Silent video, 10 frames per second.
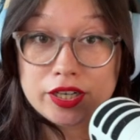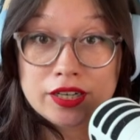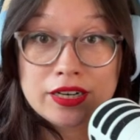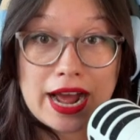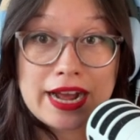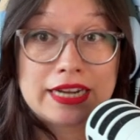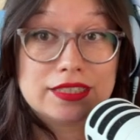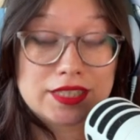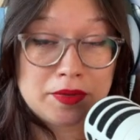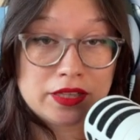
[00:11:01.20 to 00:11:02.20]
her at the
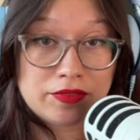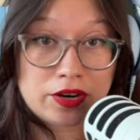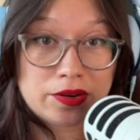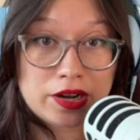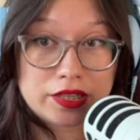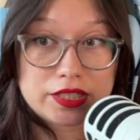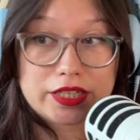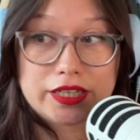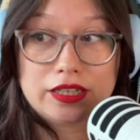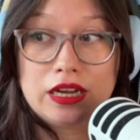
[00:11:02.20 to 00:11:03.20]
Demi Lovato
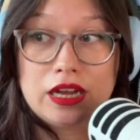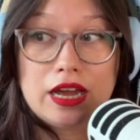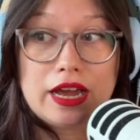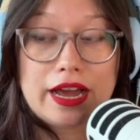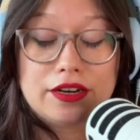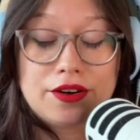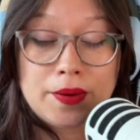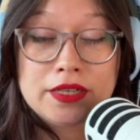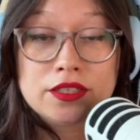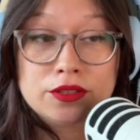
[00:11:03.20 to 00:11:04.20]
concert, had no
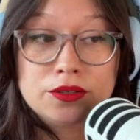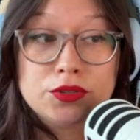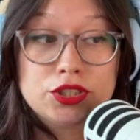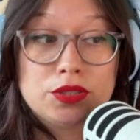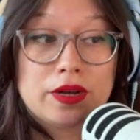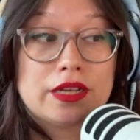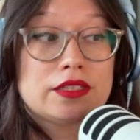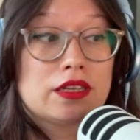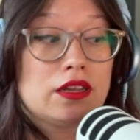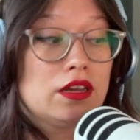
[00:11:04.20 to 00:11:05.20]
idea who she
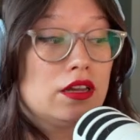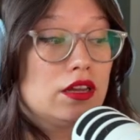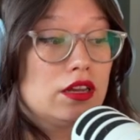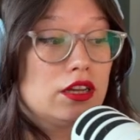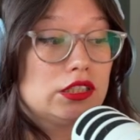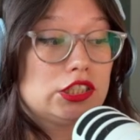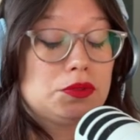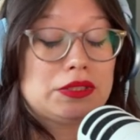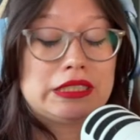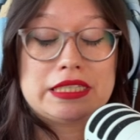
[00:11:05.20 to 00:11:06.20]
was. She
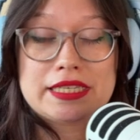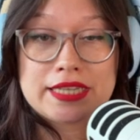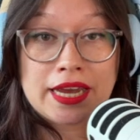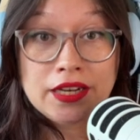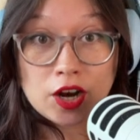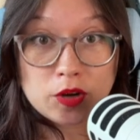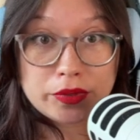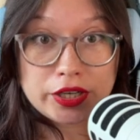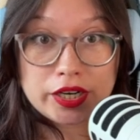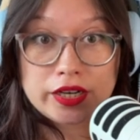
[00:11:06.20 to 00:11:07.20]
was an insane
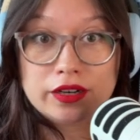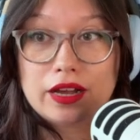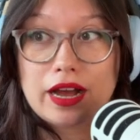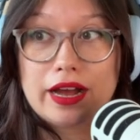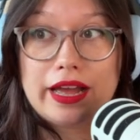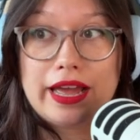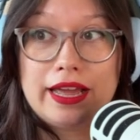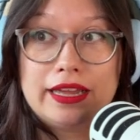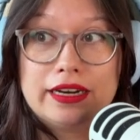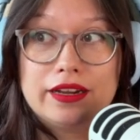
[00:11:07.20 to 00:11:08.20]
opener.
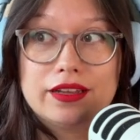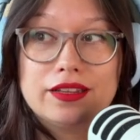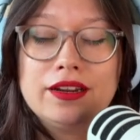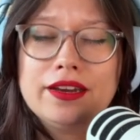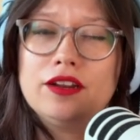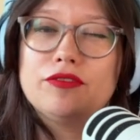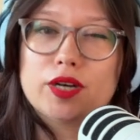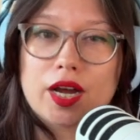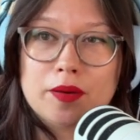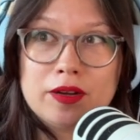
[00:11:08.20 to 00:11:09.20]
And then I kind of
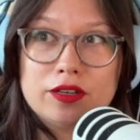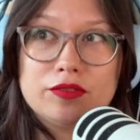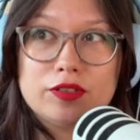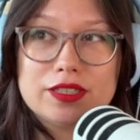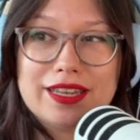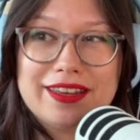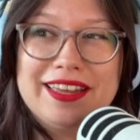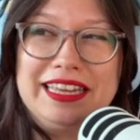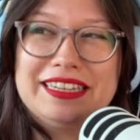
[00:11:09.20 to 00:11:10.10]
forgot about her for a second.